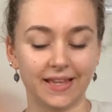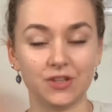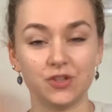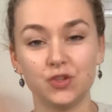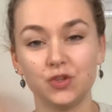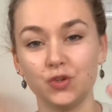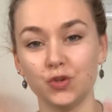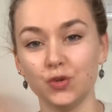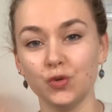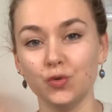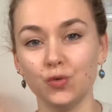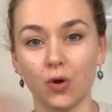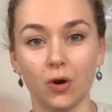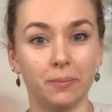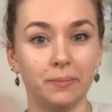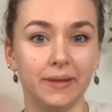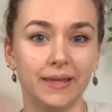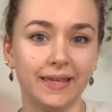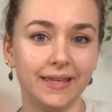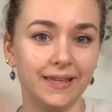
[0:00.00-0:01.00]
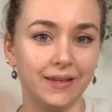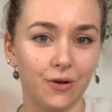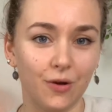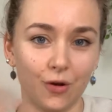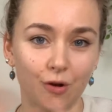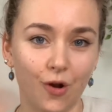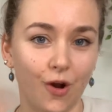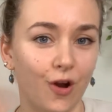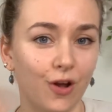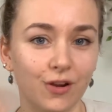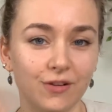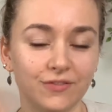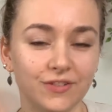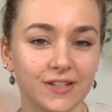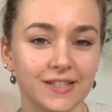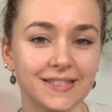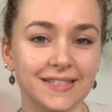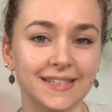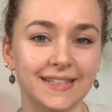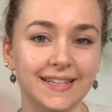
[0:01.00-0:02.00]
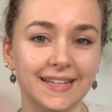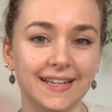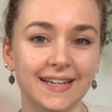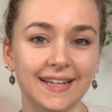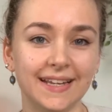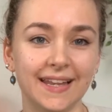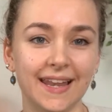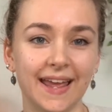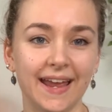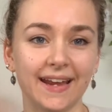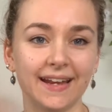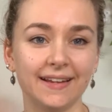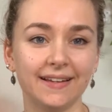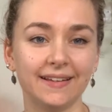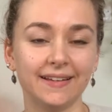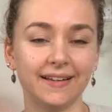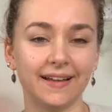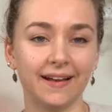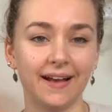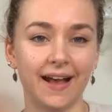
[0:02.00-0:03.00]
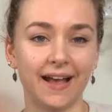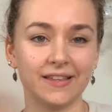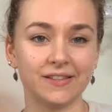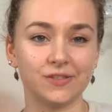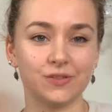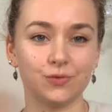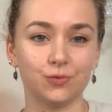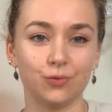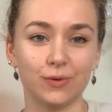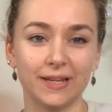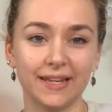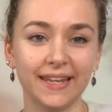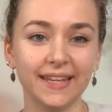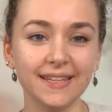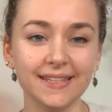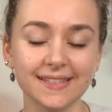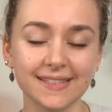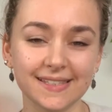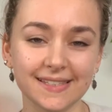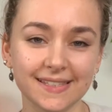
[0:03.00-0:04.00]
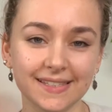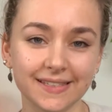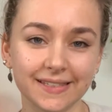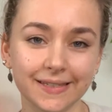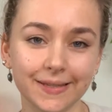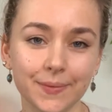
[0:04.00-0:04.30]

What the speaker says: you or me or all of us declare as released.